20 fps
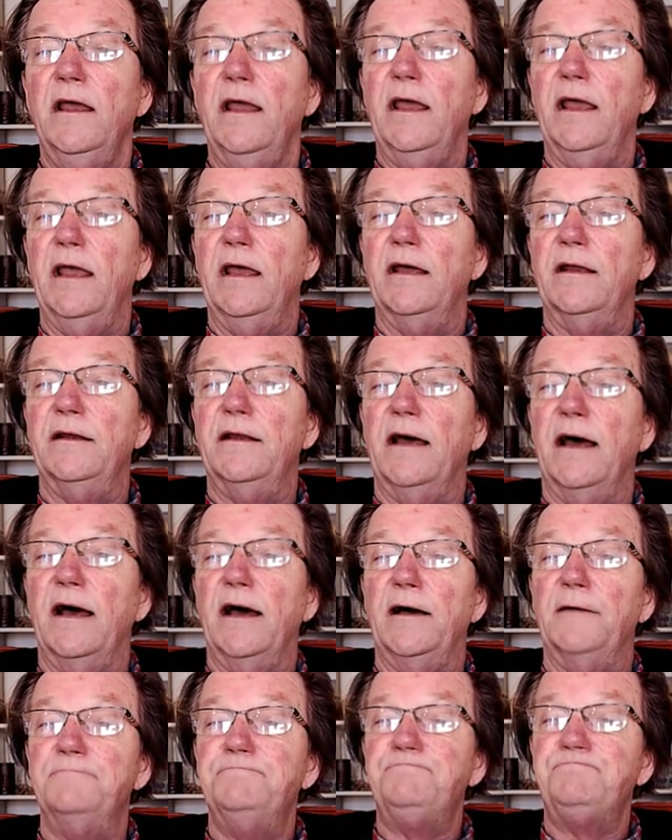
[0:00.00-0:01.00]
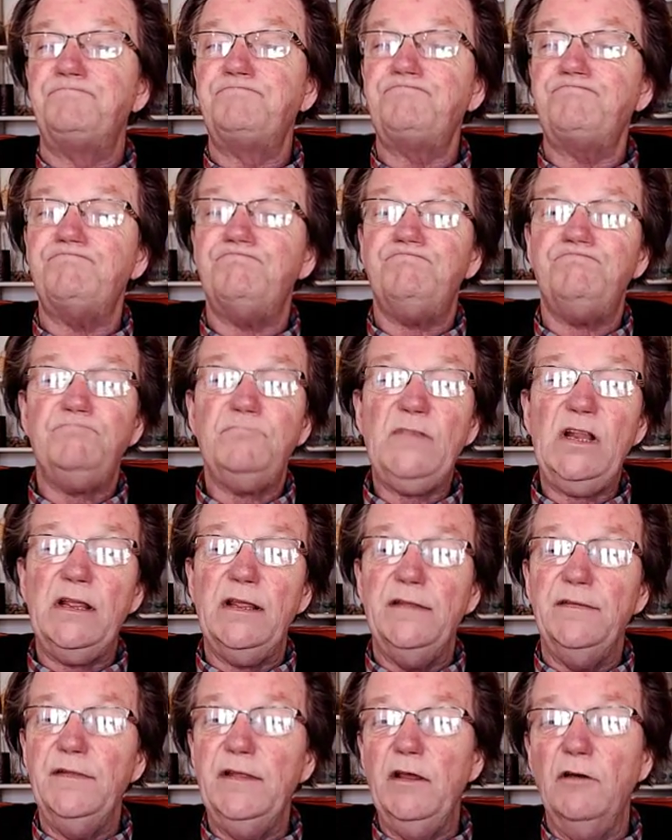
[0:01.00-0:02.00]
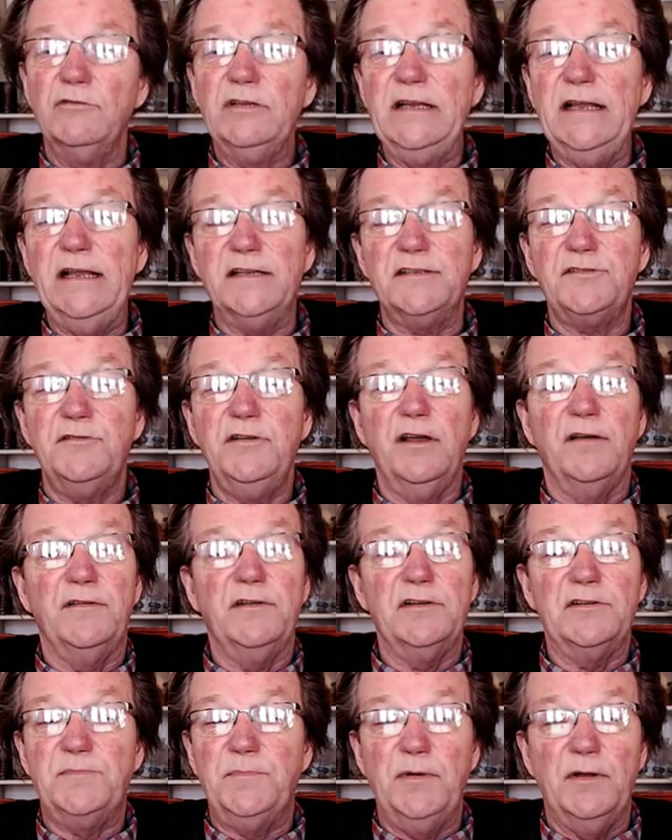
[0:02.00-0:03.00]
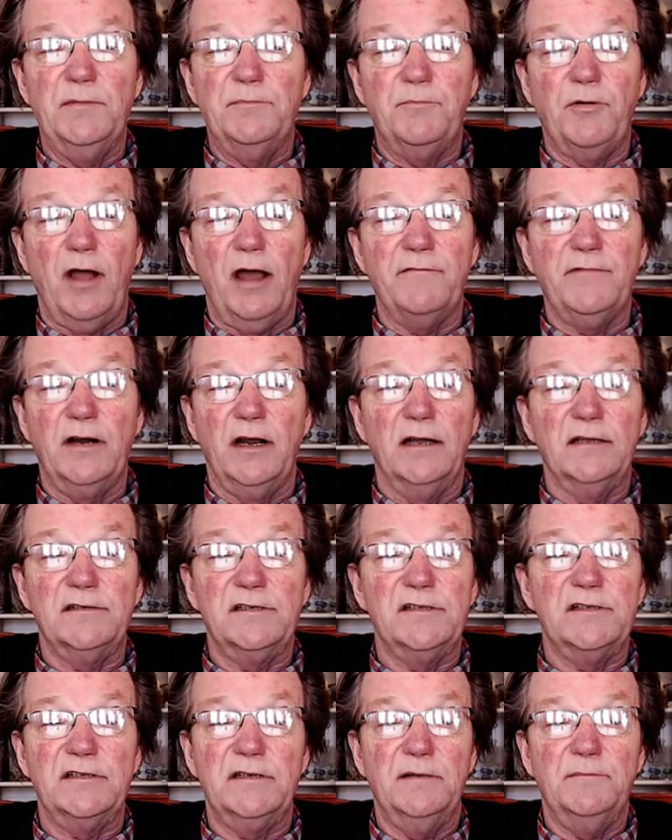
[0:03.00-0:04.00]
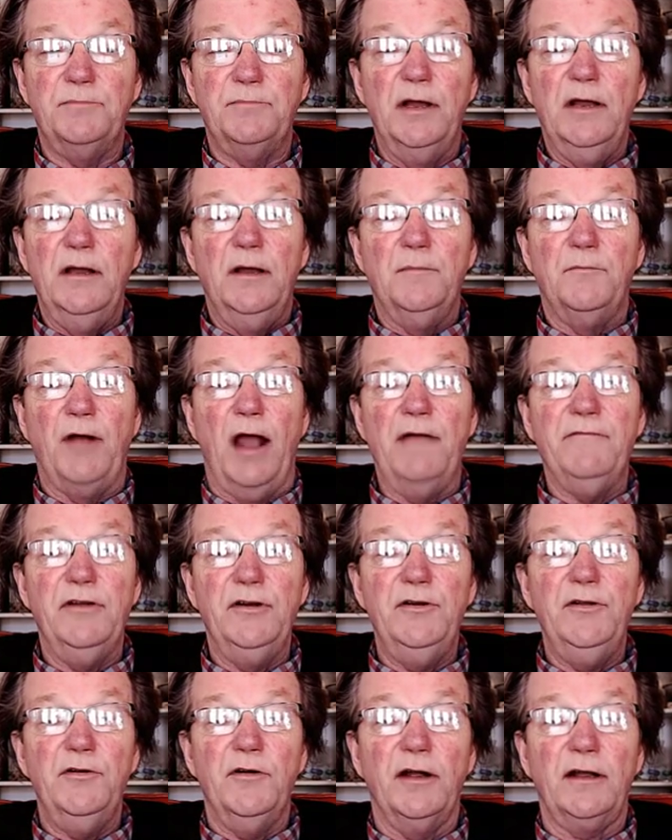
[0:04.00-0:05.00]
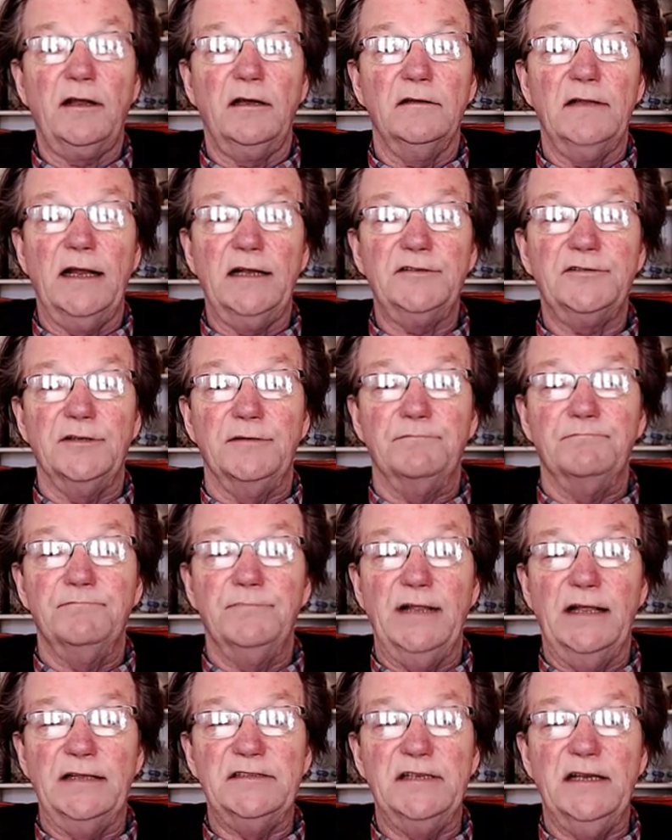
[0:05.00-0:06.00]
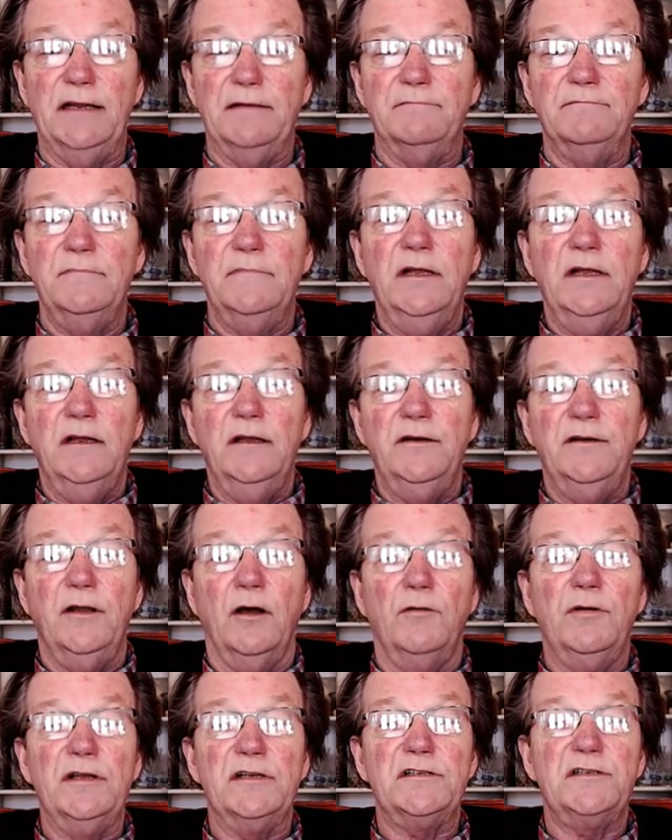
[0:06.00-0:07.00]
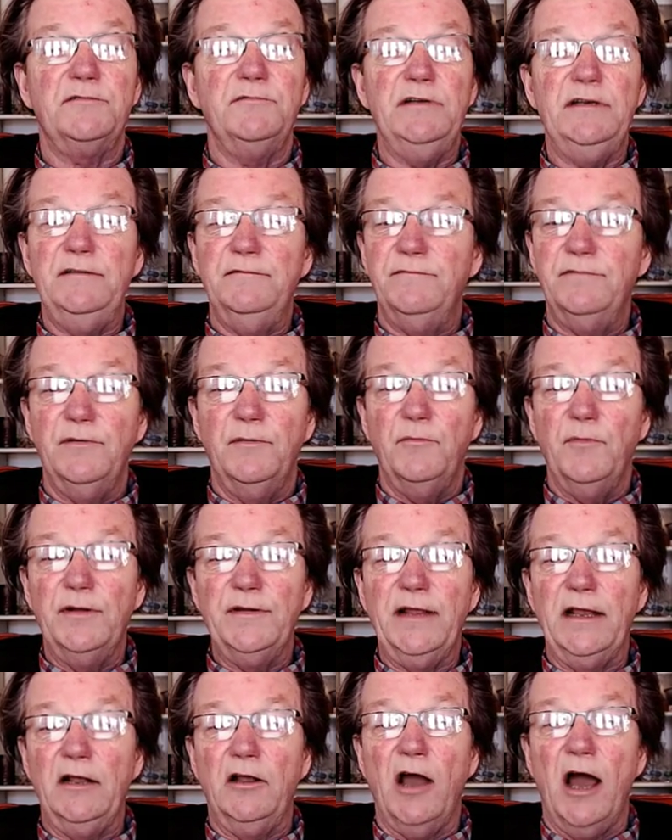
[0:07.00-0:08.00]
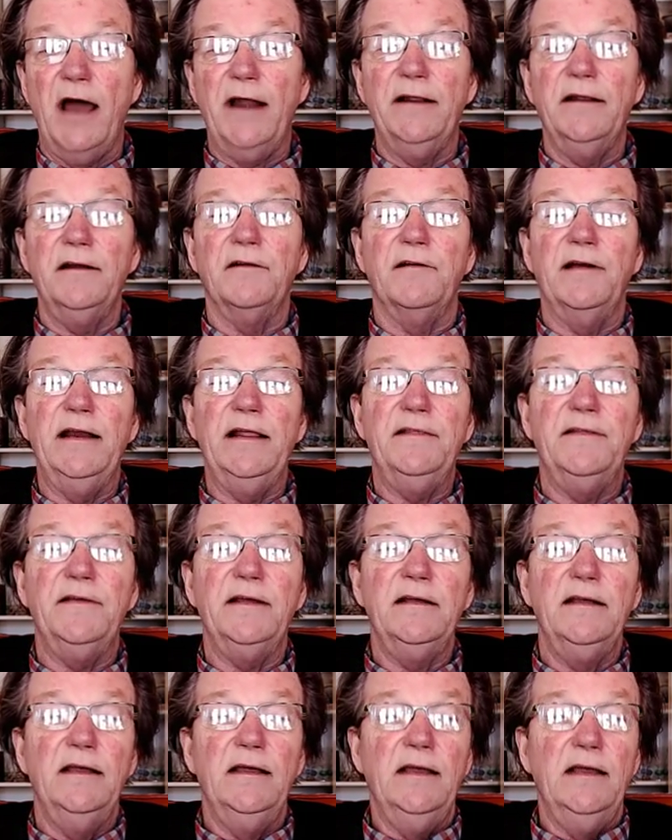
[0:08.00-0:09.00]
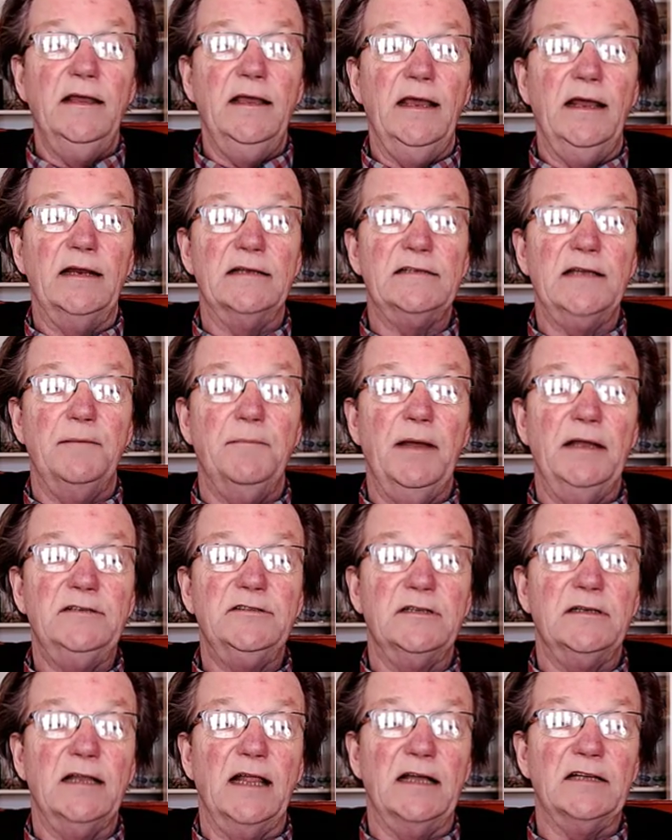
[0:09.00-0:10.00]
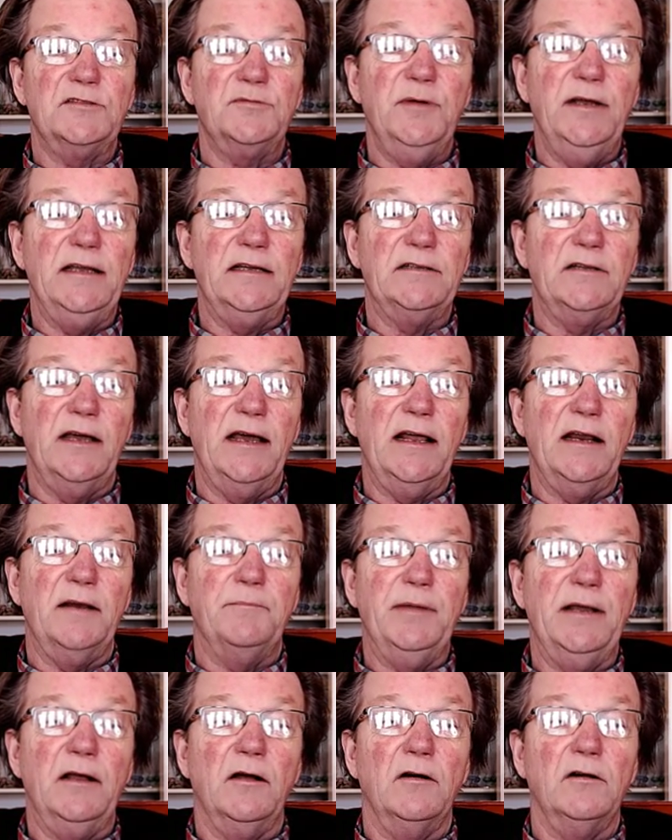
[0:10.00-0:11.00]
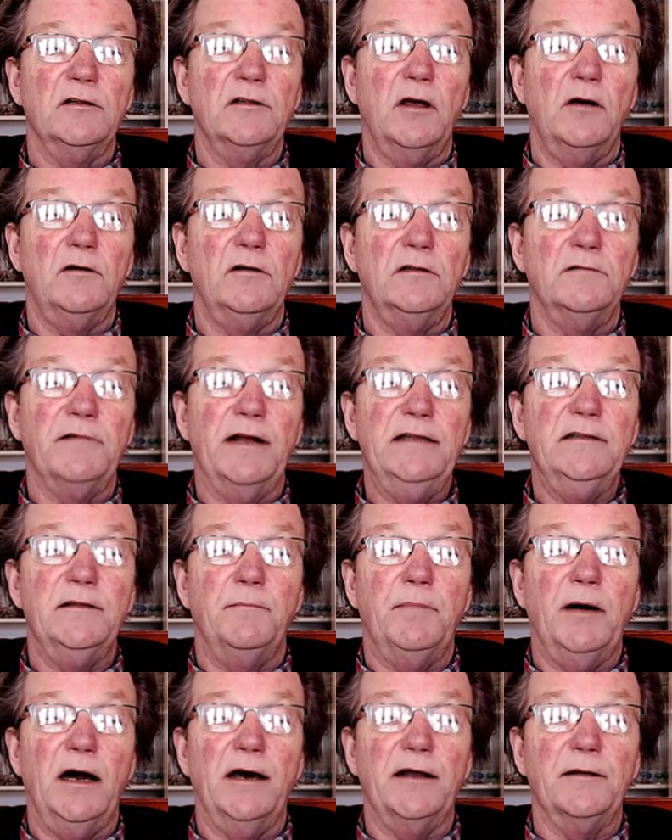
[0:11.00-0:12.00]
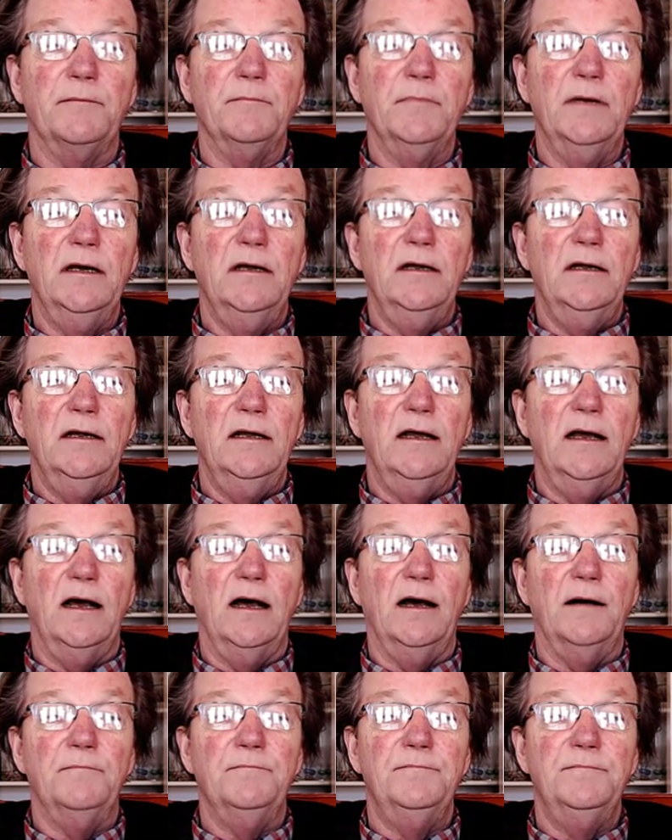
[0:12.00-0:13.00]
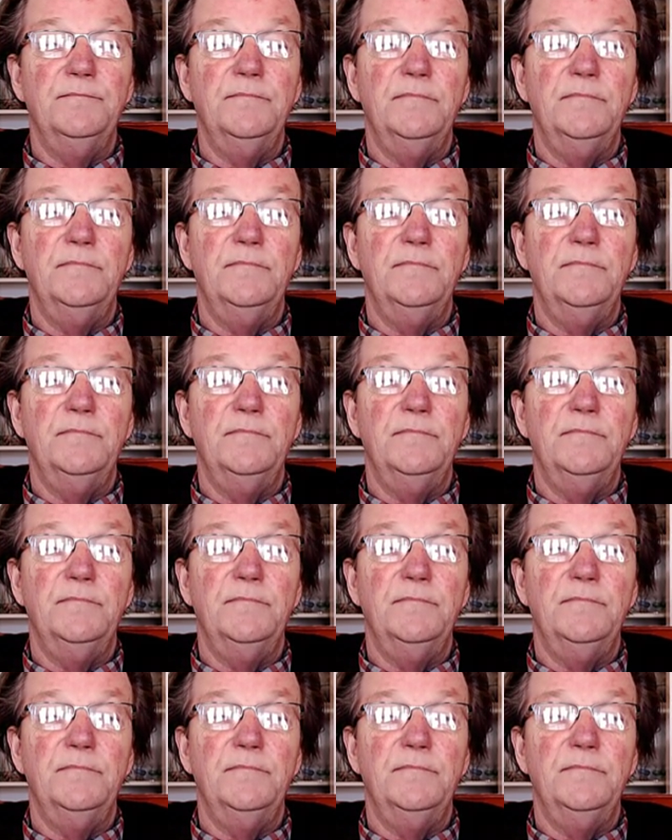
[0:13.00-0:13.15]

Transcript: And the only history of this provenance is a private New York collection. That's it. No history from when they got it or anything. And as I mentioned last week, they had a big old hole right in the bottom. There